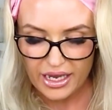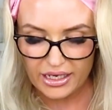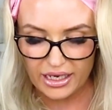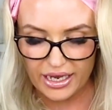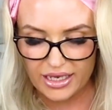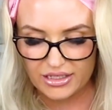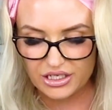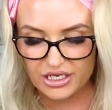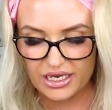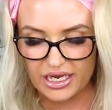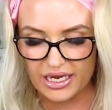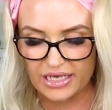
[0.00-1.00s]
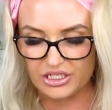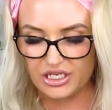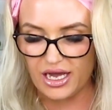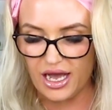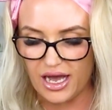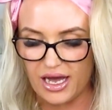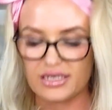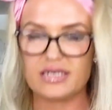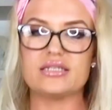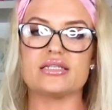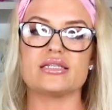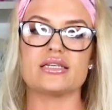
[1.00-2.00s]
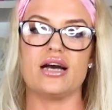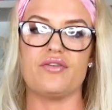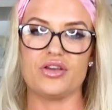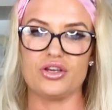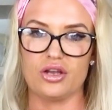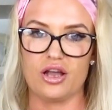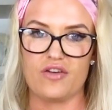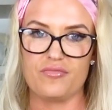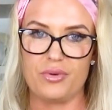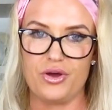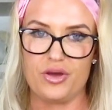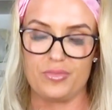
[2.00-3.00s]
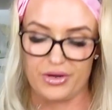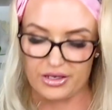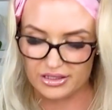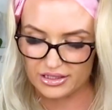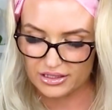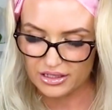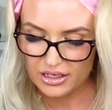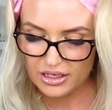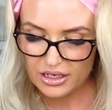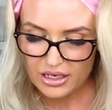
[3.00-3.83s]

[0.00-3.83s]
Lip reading: It allows you to connect to your heart and discover your life purpose.